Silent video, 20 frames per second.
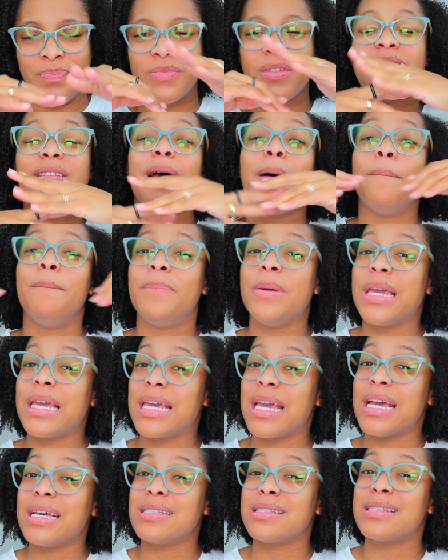The
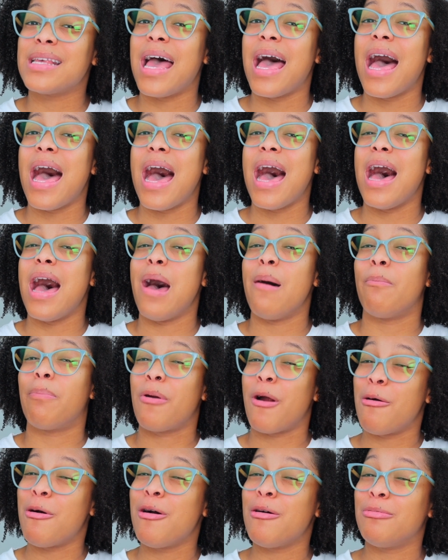biggest and
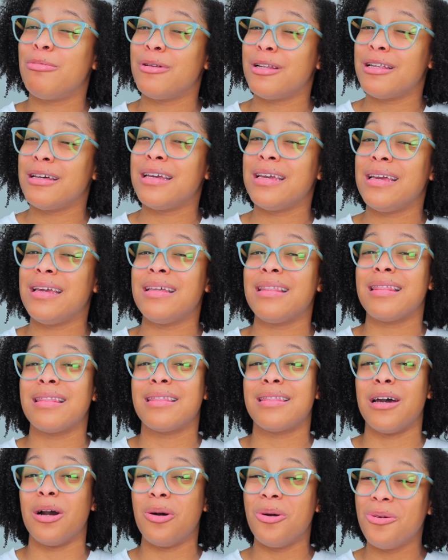probably
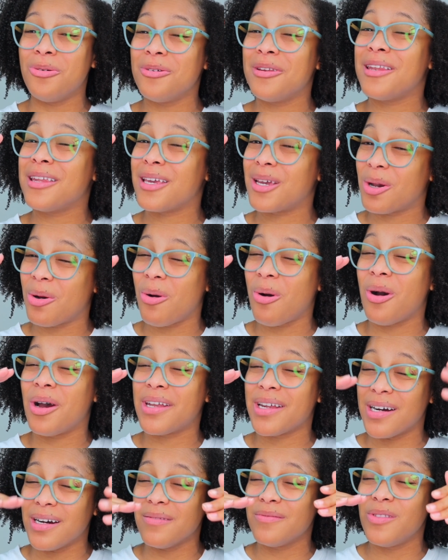the only
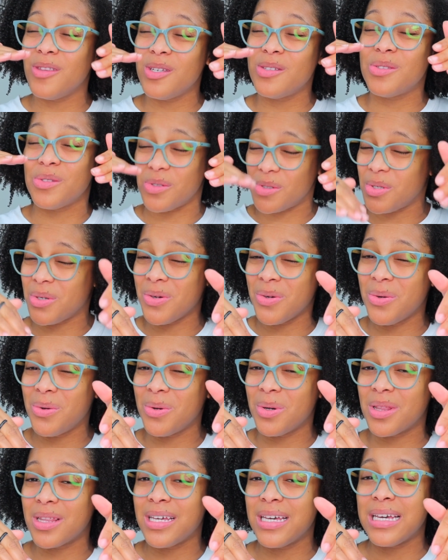con of this
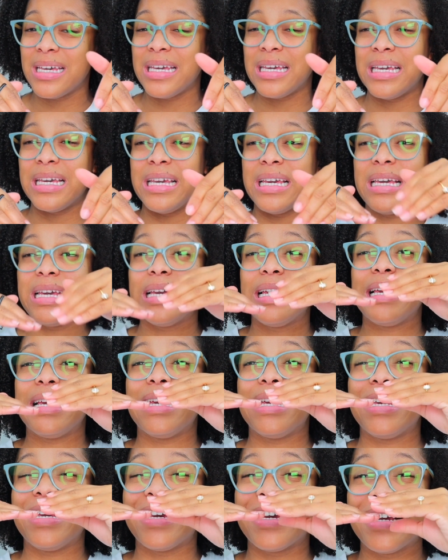tool
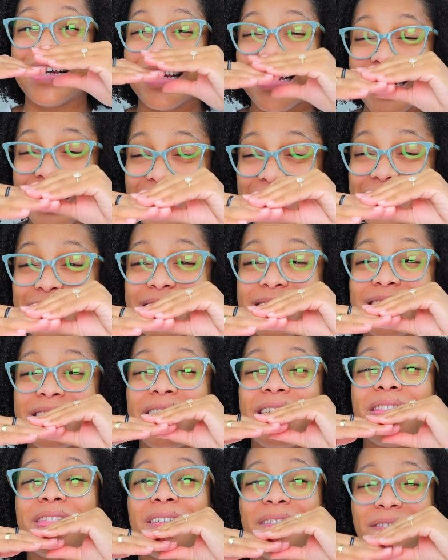is
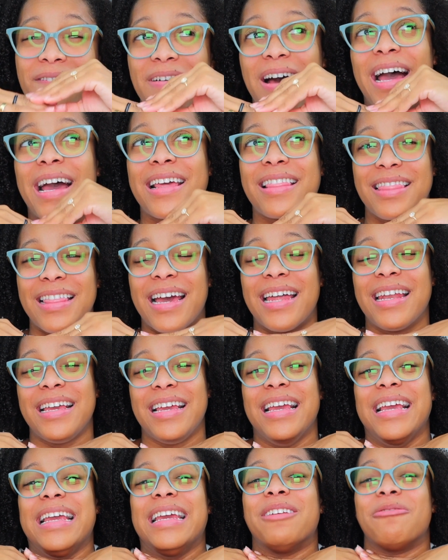the fact
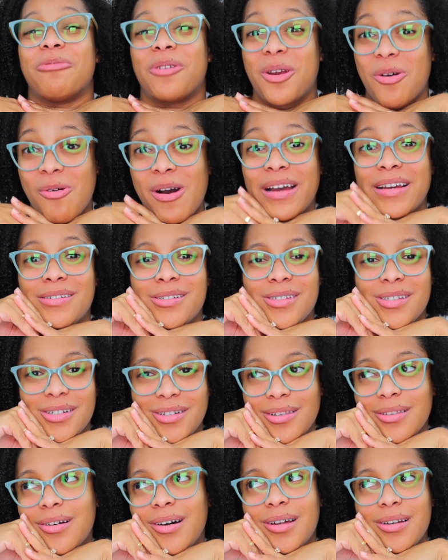that it requires
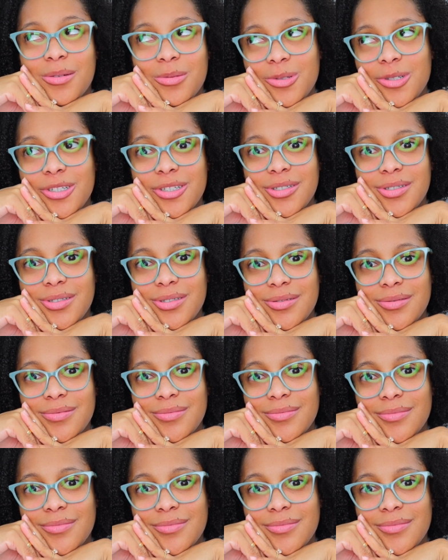a lot of work.